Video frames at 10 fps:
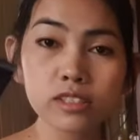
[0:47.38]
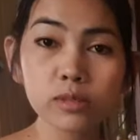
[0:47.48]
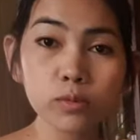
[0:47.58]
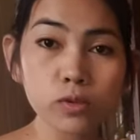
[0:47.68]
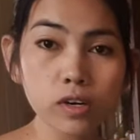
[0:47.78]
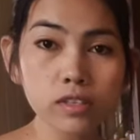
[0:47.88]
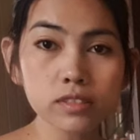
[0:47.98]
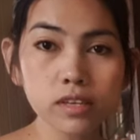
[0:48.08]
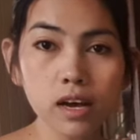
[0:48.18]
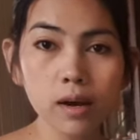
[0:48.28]
Sabu got
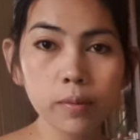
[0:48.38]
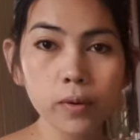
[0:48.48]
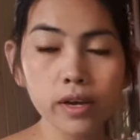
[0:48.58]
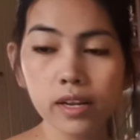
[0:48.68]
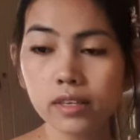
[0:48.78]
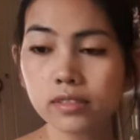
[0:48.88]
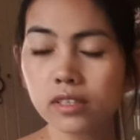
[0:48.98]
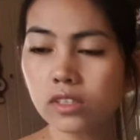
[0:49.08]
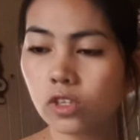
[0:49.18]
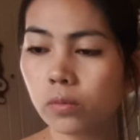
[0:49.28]
sock. I love
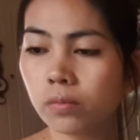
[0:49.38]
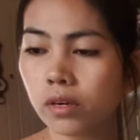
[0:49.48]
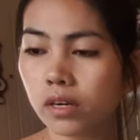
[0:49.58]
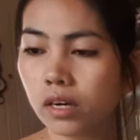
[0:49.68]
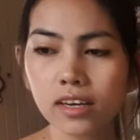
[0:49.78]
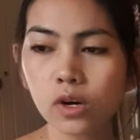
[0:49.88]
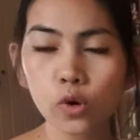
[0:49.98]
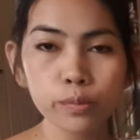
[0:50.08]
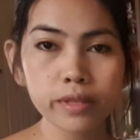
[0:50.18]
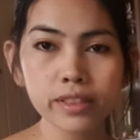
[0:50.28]
sock yum. Uh,
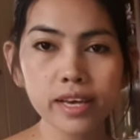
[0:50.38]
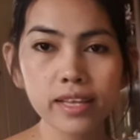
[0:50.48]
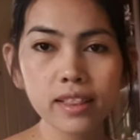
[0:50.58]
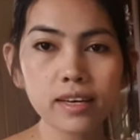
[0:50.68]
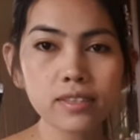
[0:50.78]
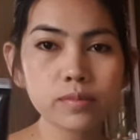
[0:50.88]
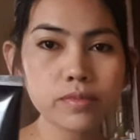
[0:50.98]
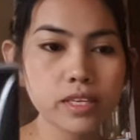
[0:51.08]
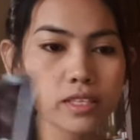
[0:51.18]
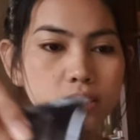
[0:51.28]
coat and tan. Love yum
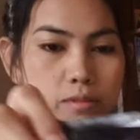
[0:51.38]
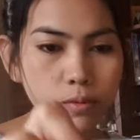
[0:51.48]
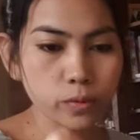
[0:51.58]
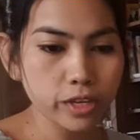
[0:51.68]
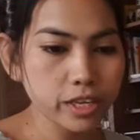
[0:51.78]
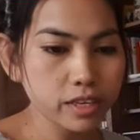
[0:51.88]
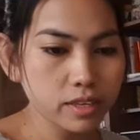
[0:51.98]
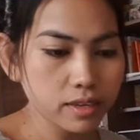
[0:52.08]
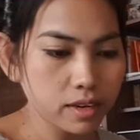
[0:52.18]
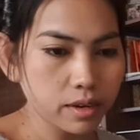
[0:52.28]
thing. Sabu ni.
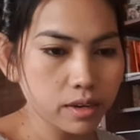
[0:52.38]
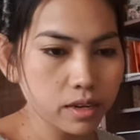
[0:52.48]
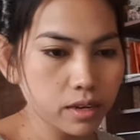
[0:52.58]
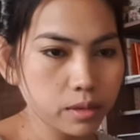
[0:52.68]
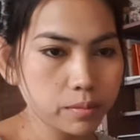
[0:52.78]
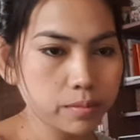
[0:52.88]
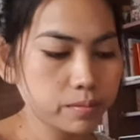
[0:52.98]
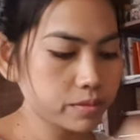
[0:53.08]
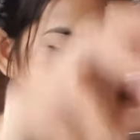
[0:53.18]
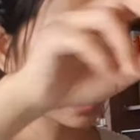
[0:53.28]
Ah, yum
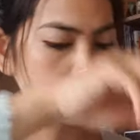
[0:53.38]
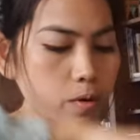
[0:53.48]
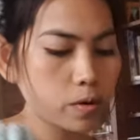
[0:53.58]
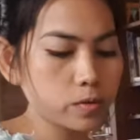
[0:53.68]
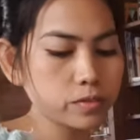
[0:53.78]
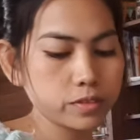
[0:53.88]
salad bowl.